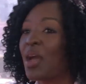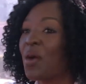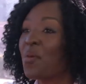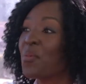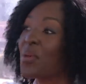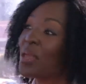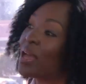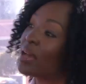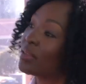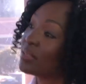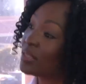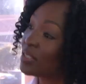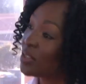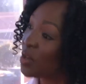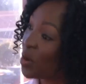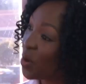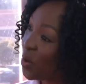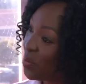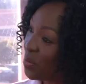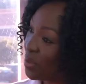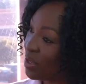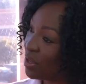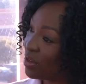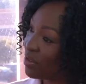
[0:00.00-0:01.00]
We are still
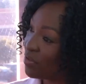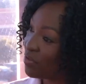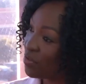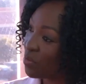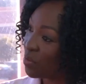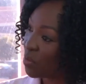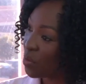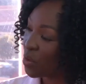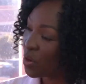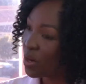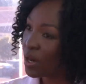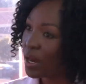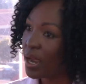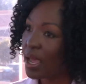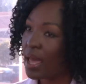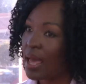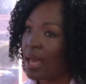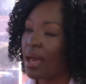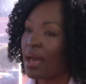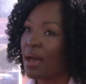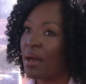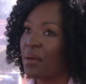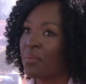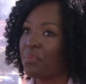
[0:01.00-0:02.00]
hoping for more.
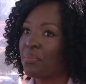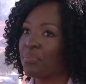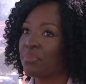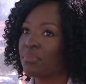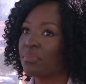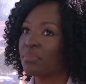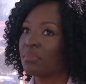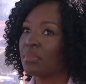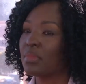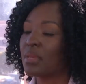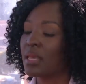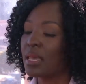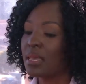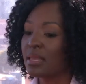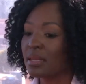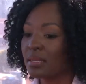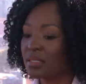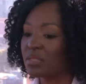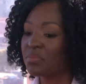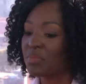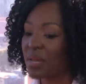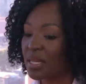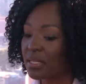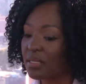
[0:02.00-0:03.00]
In
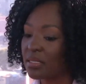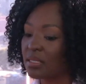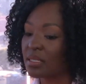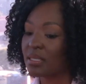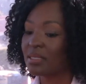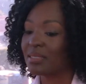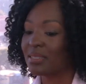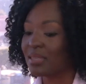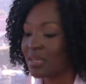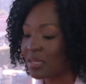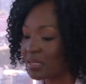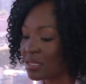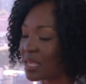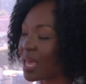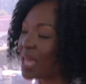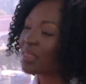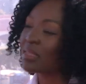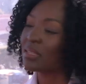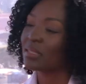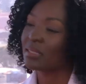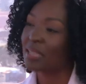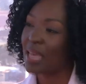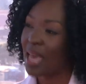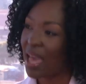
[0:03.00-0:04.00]
as much as, yes, the
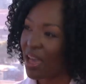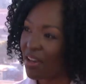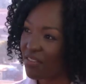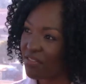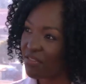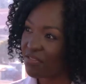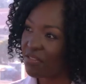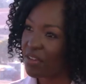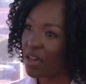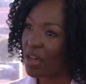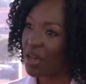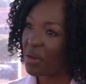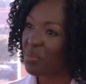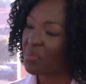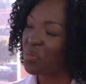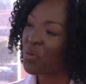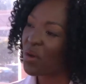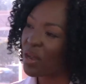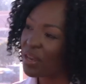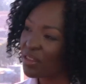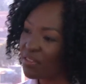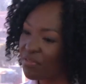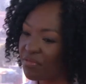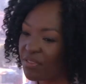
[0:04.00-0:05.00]
athletes have
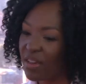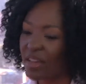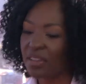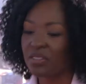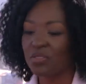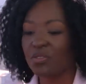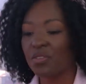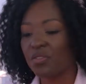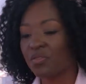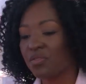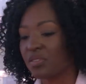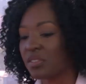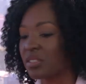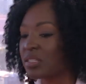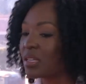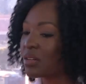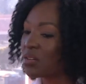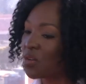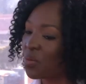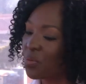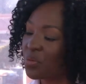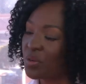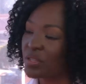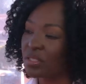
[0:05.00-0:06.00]
qualified, obviously
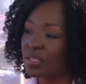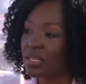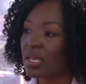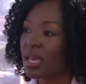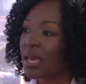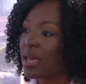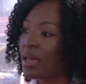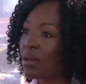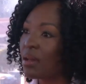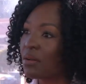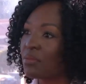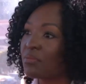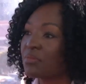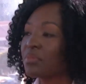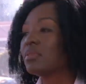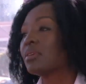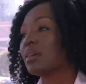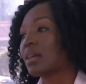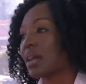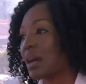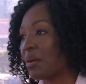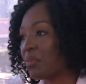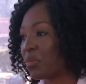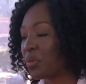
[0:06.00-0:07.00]
corporates
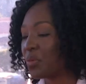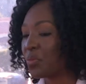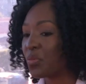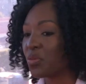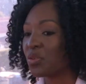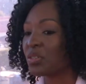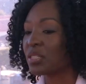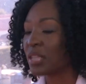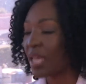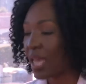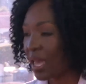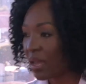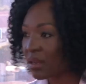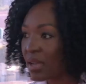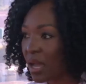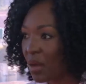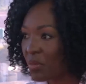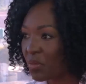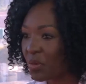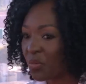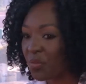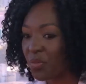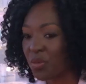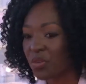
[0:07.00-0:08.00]
will come on board, can
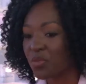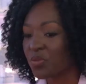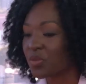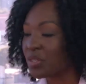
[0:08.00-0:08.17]
come on board.